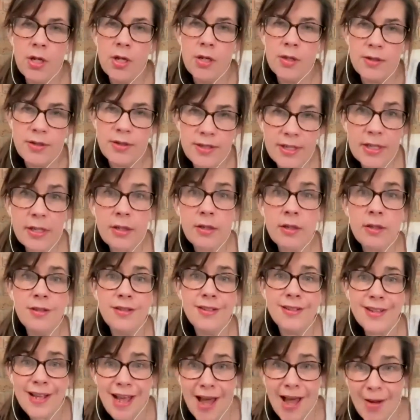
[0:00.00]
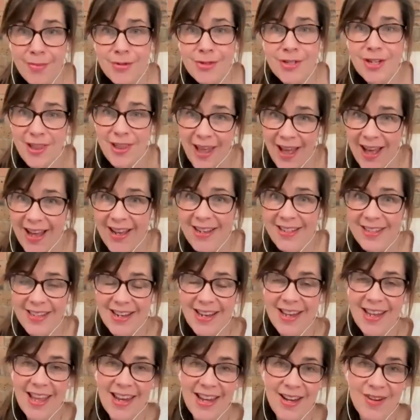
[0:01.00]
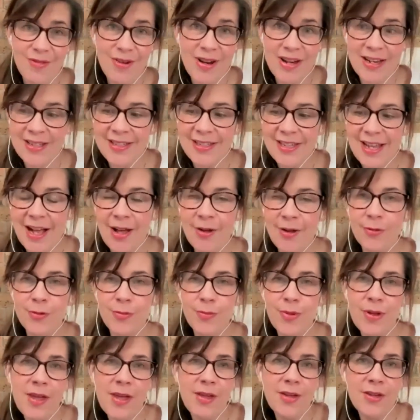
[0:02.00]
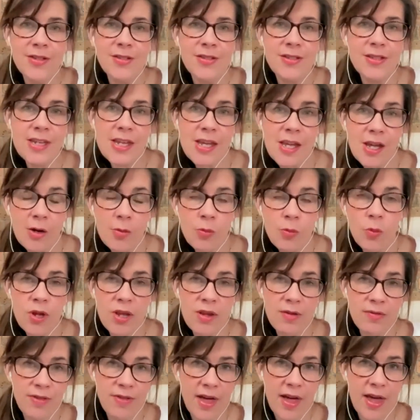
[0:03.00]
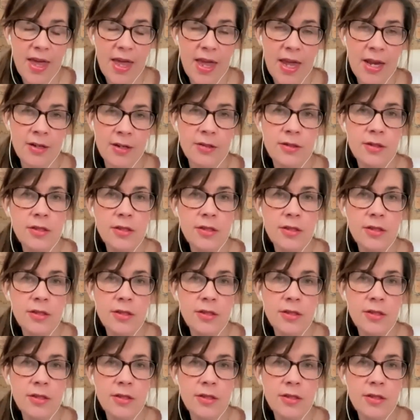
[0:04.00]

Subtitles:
still capture that and get it written down because you can weave that in.